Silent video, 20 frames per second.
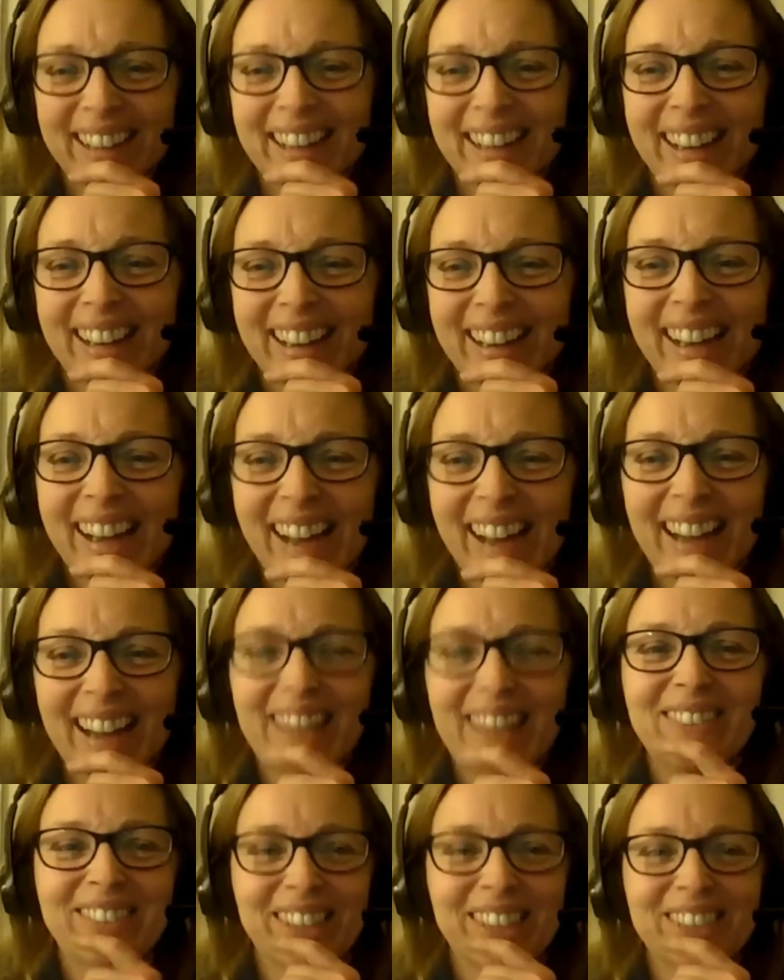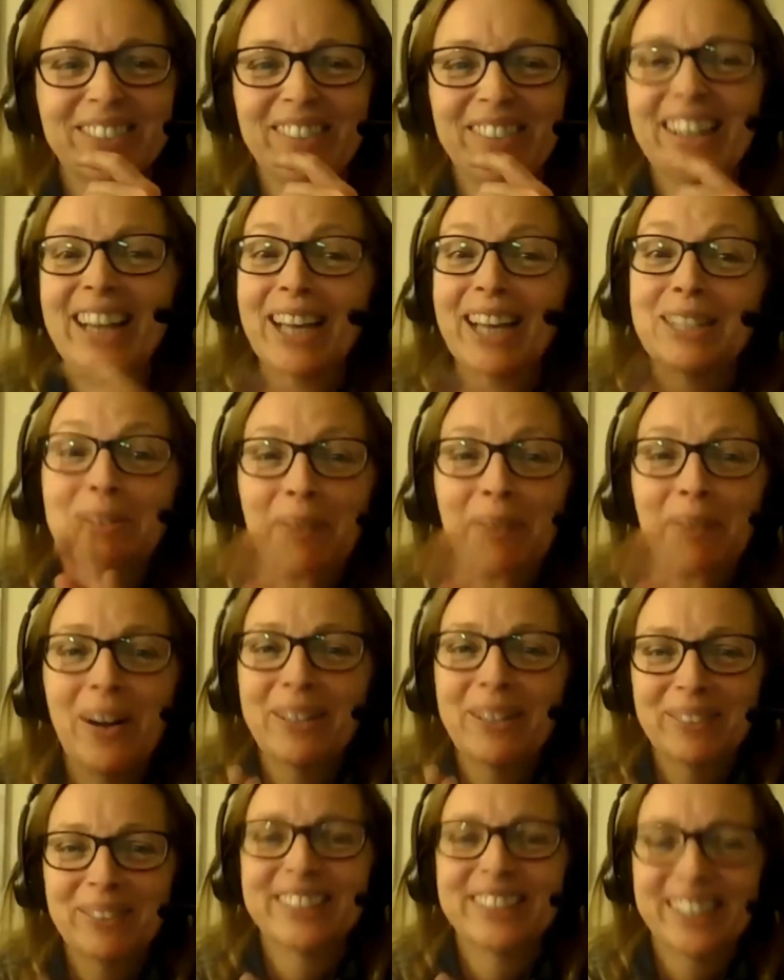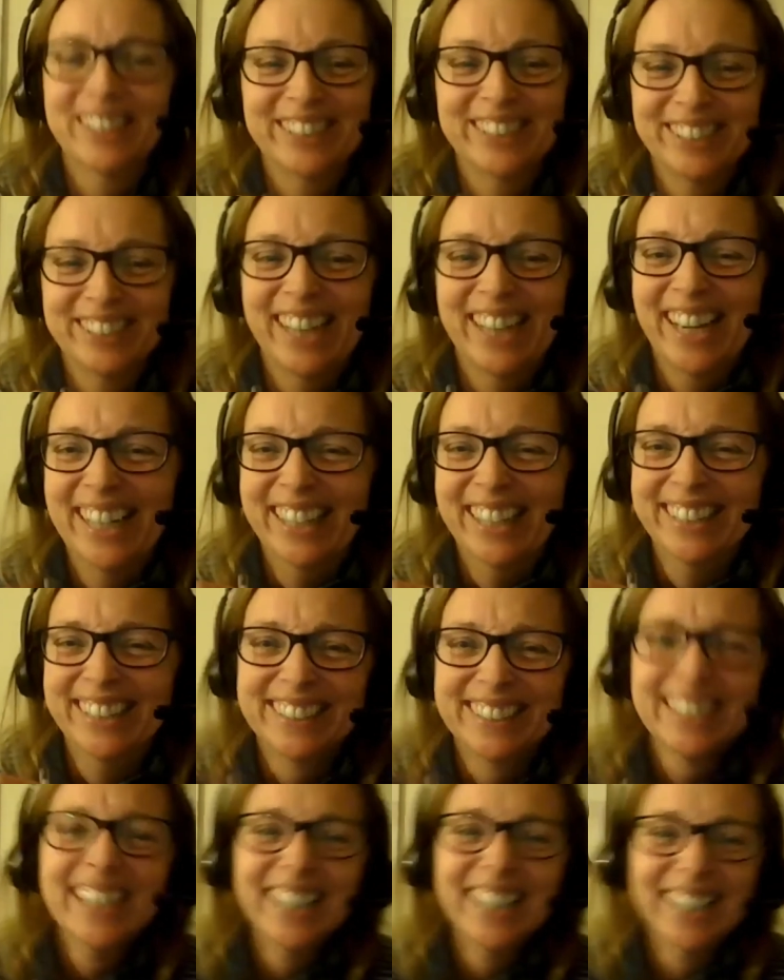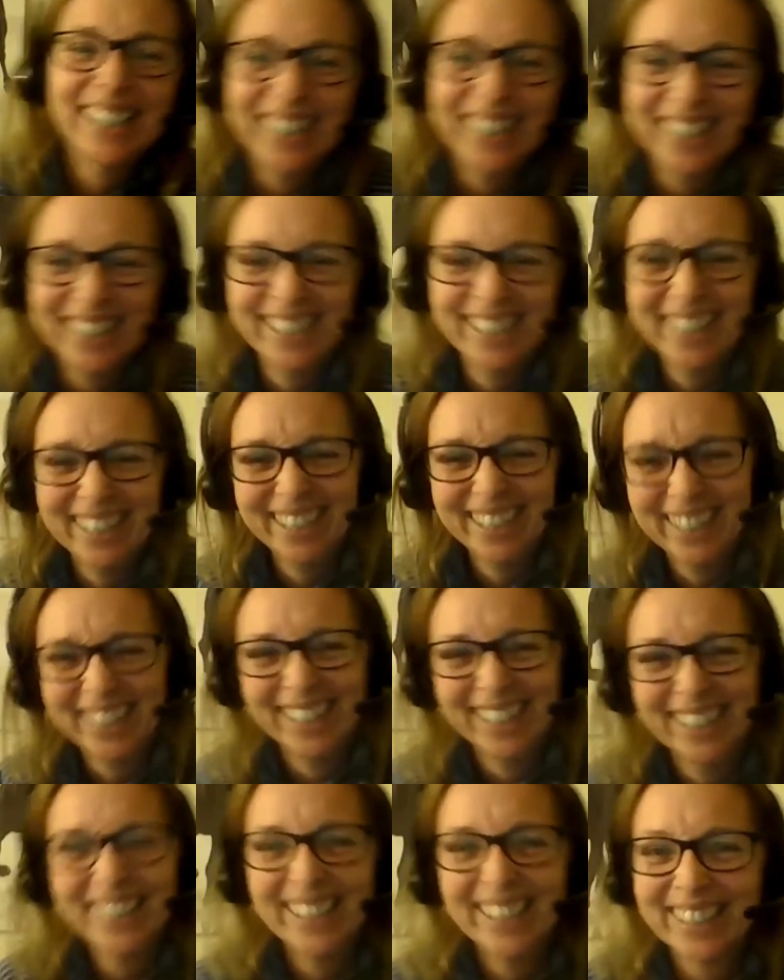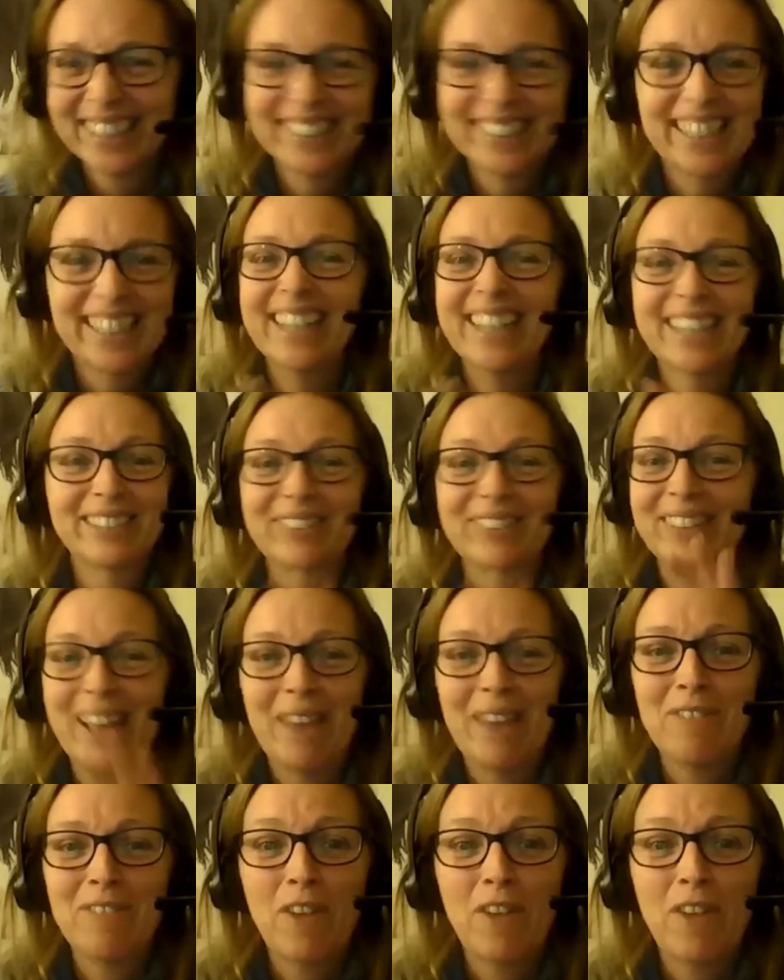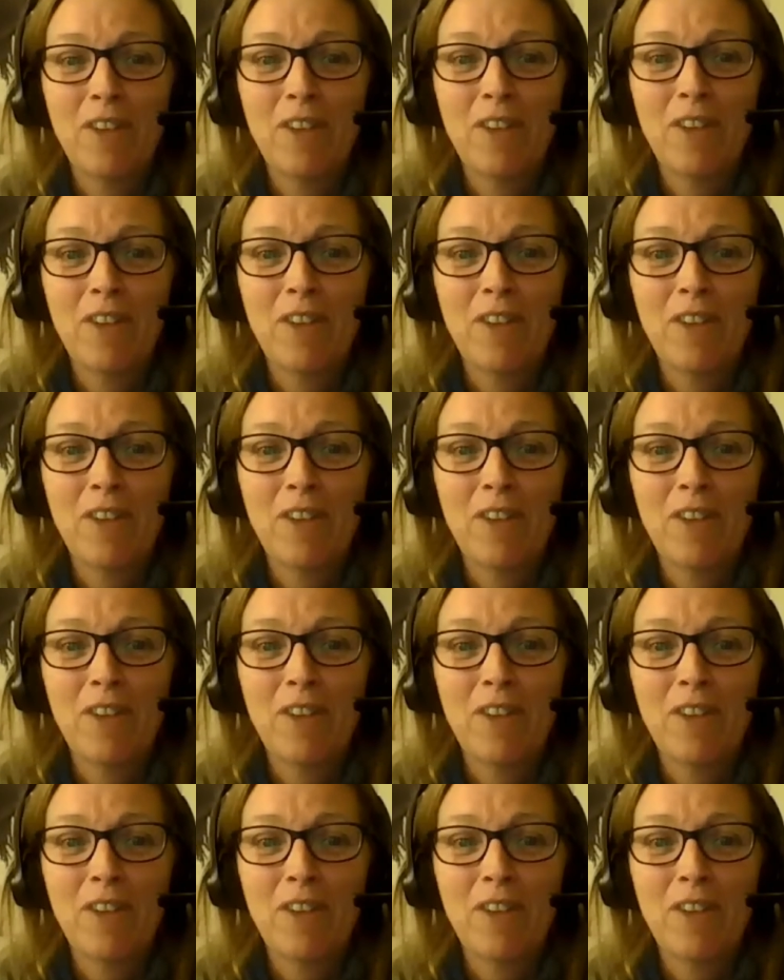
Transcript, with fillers: and I've just realised why it was such a challenge, because yeah. They literally everybody.